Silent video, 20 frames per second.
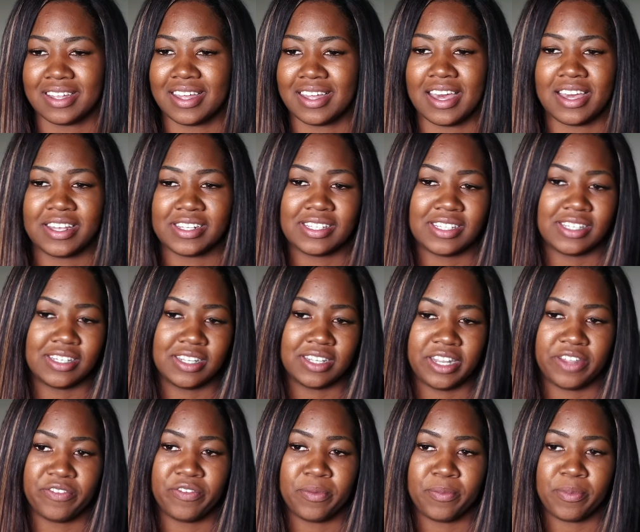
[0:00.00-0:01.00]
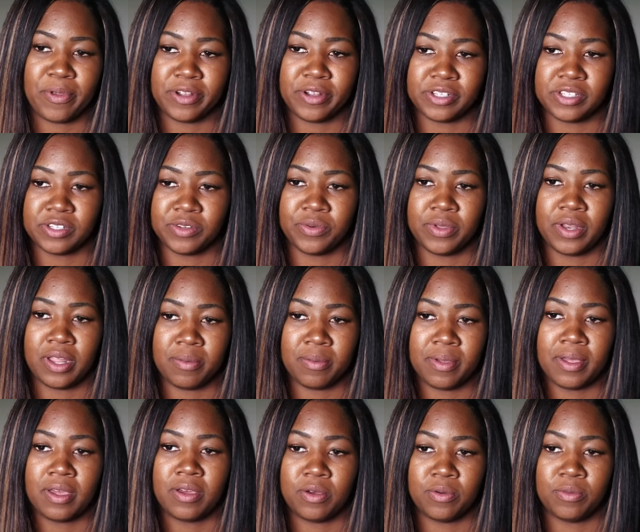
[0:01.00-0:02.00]
I see a different person when
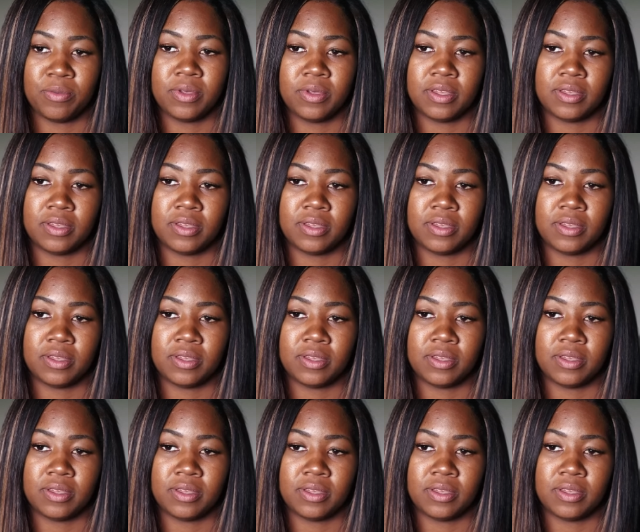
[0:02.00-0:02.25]
I'm at home with